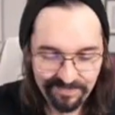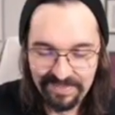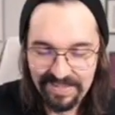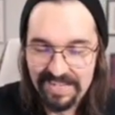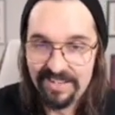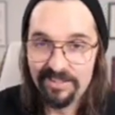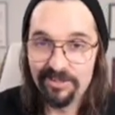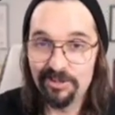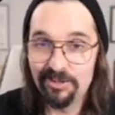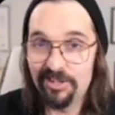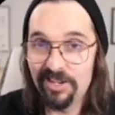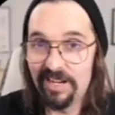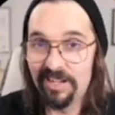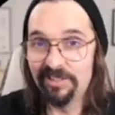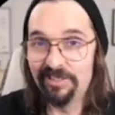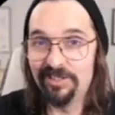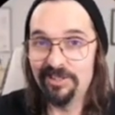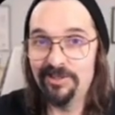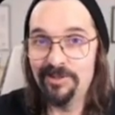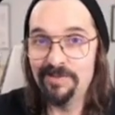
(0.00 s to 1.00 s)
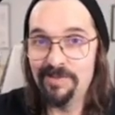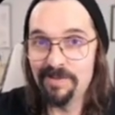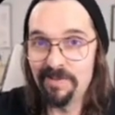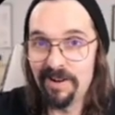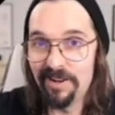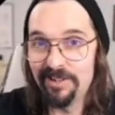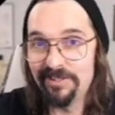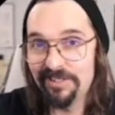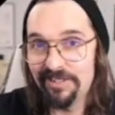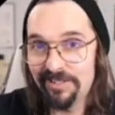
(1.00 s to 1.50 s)
So shout out to Super
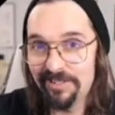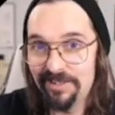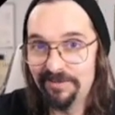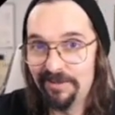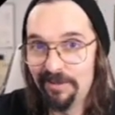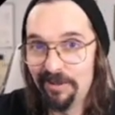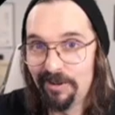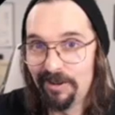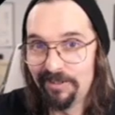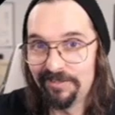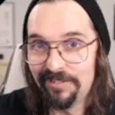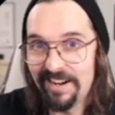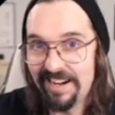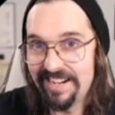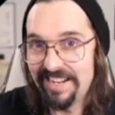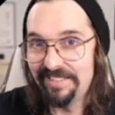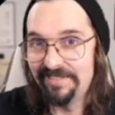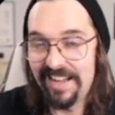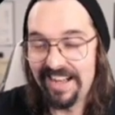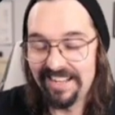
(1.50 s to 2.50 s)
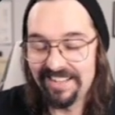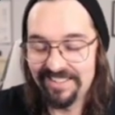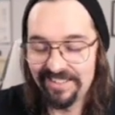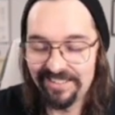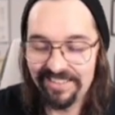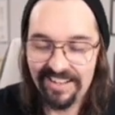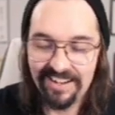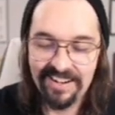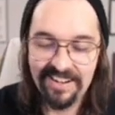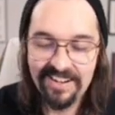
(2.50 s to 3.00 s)
Mario 64 for any fans out
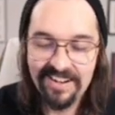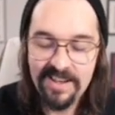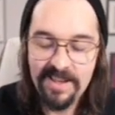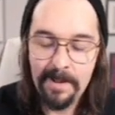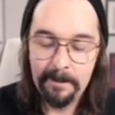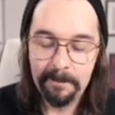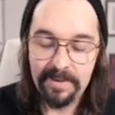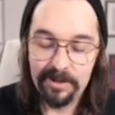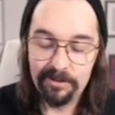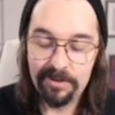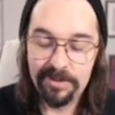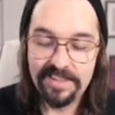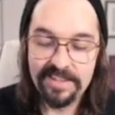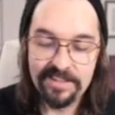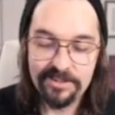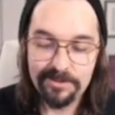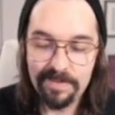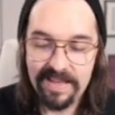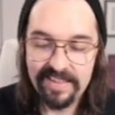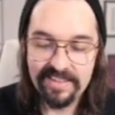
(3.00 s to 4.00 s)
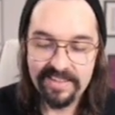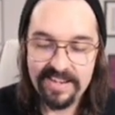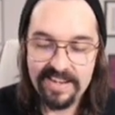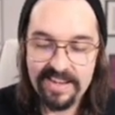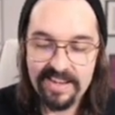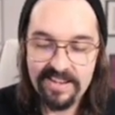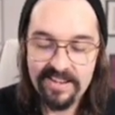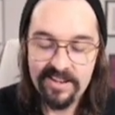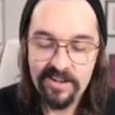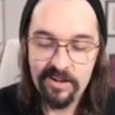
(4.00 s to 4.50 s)
there. But with this melody,
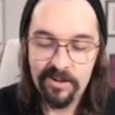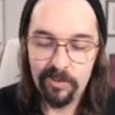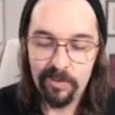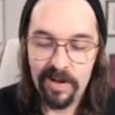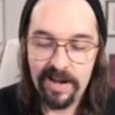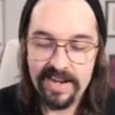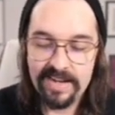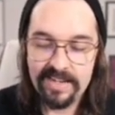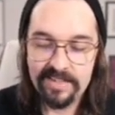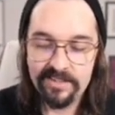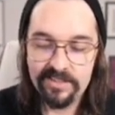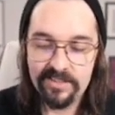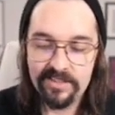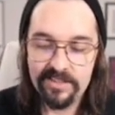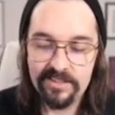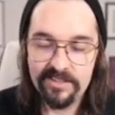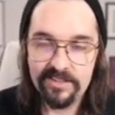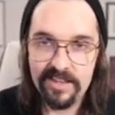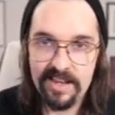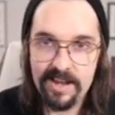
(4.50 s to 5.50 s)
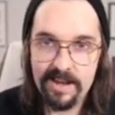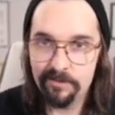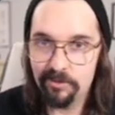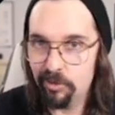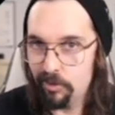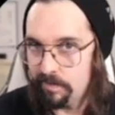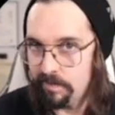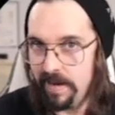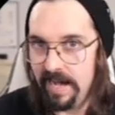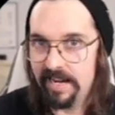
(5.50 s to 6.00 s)
right, it's the same
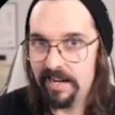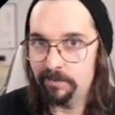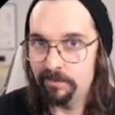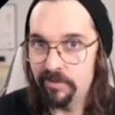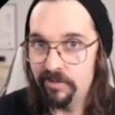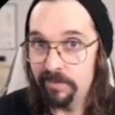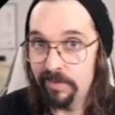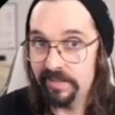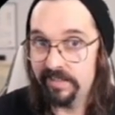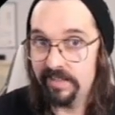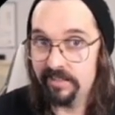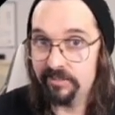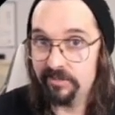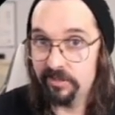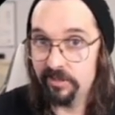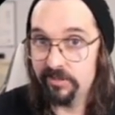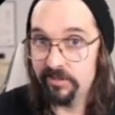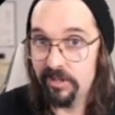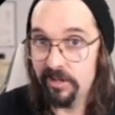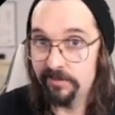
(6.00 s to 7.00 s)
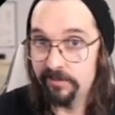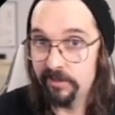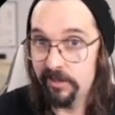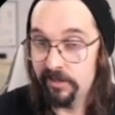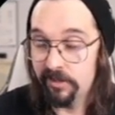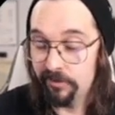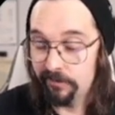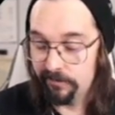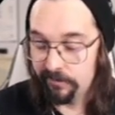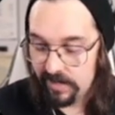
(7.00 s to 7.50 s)
chromatic movement that starts off a lot of
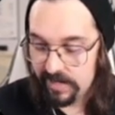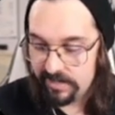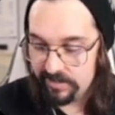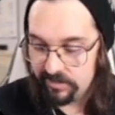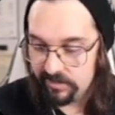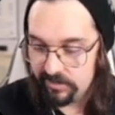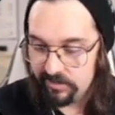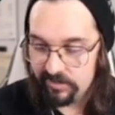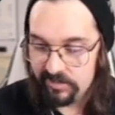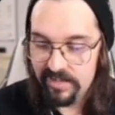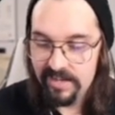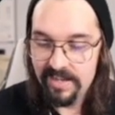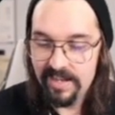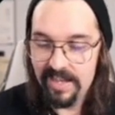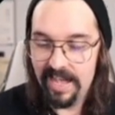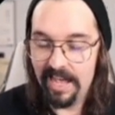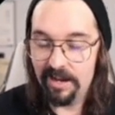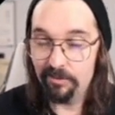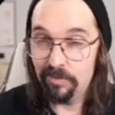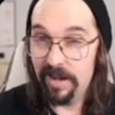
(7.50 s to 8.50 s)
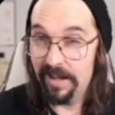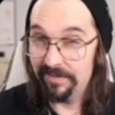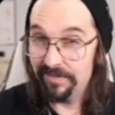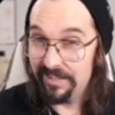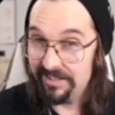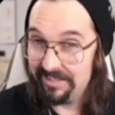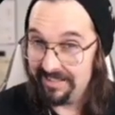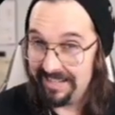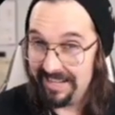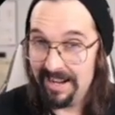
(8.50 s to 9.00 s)
the phrases, and we have the
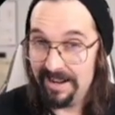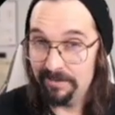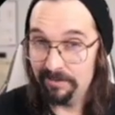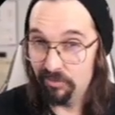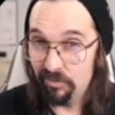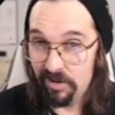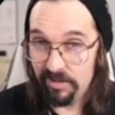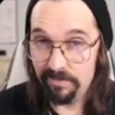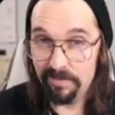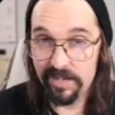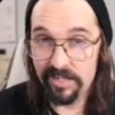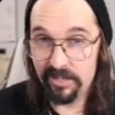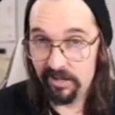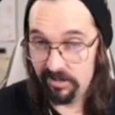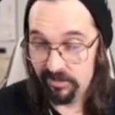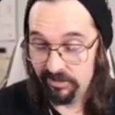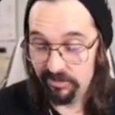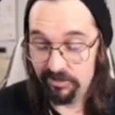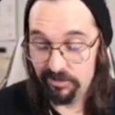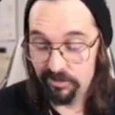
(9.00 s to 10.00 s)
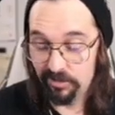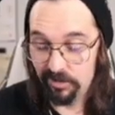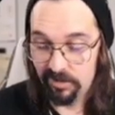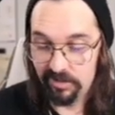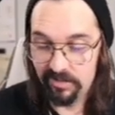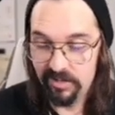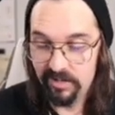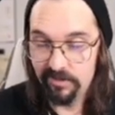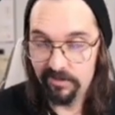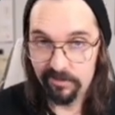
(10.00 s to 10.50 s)
same rhythmic contour
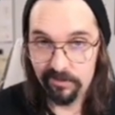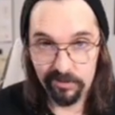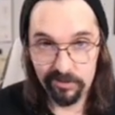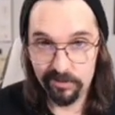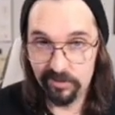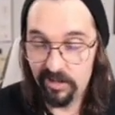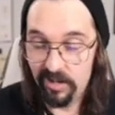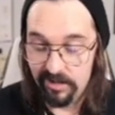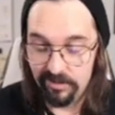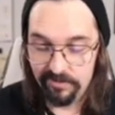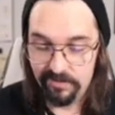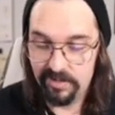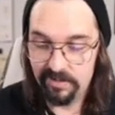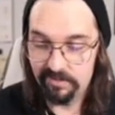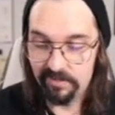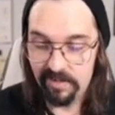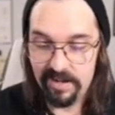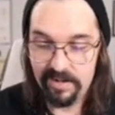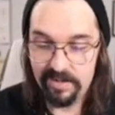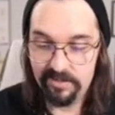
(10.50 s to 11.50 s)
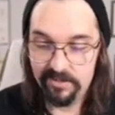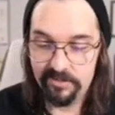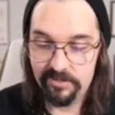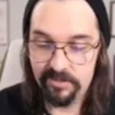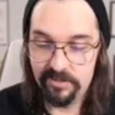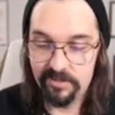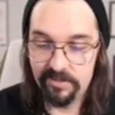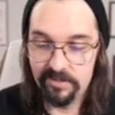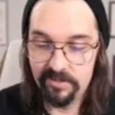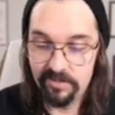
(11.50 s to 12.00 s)
for a lot of it, right?
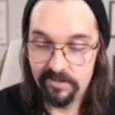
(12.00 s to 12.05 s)
So,